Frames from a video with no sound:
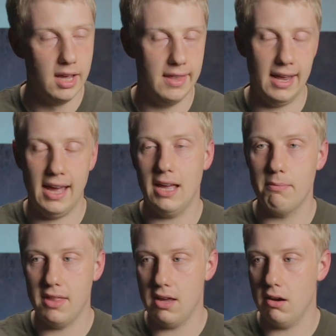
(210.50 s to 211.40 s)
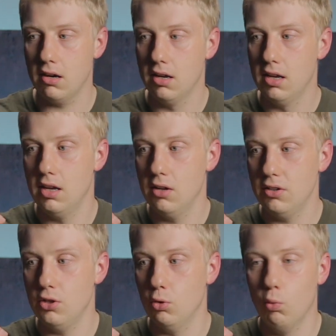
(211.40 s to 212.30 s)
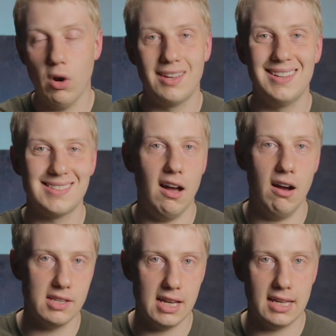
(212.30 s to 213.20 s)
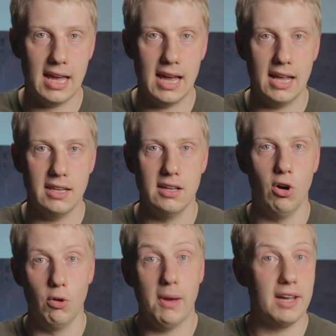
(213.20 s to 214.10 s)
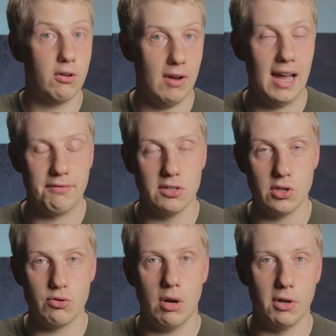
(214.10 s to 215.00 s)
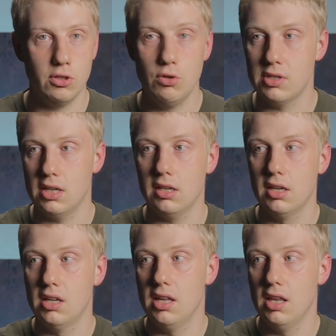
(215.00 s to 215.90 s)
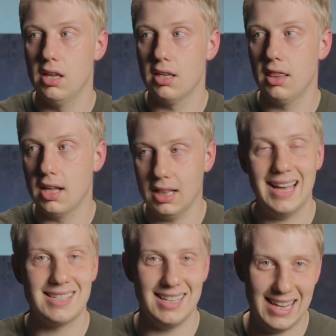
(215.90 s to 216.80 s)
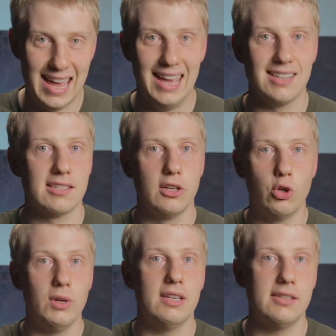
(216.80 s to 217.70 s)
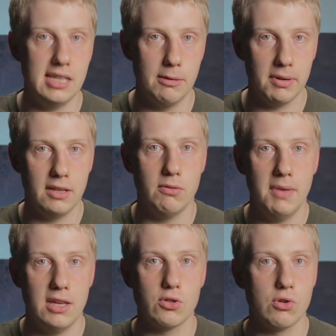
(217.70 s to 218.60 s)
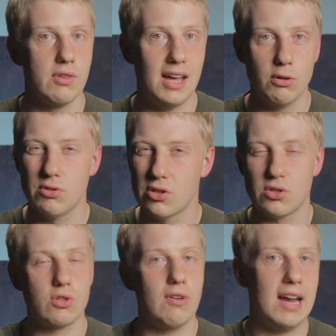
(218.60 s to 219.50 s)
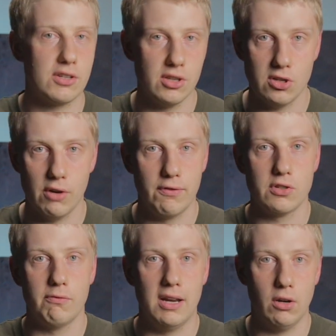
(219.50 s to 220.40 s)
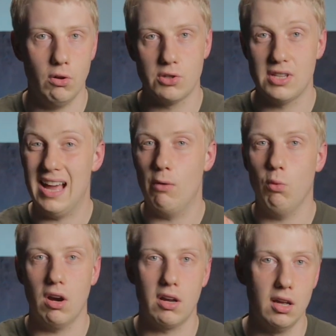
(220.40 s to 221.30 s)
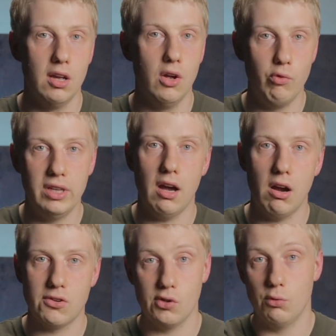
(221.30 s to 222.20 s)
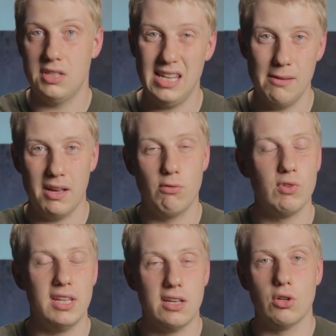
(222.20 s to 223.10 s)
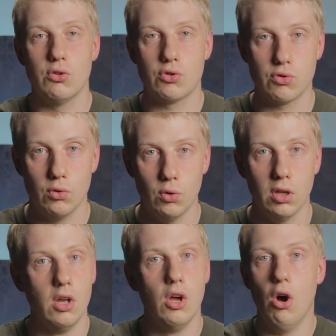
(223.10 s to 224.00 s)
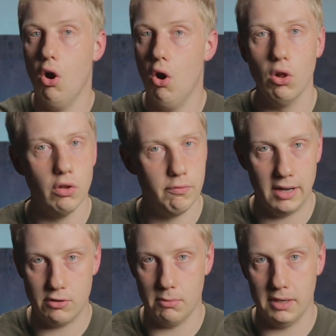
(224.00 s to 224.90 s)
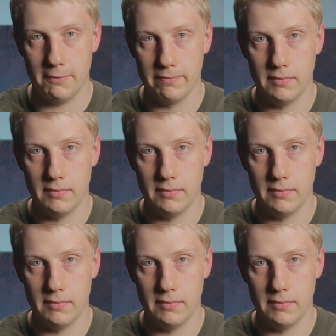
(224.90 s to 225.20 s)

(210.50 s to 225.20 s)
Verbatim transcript: that I am there, you know, working as hard as I can on my craft as a drummer, using the classic text and going deep and making sure that I don't just scratch the surface of my knowledge, that I work really hard to go deep and really control all of my drumming.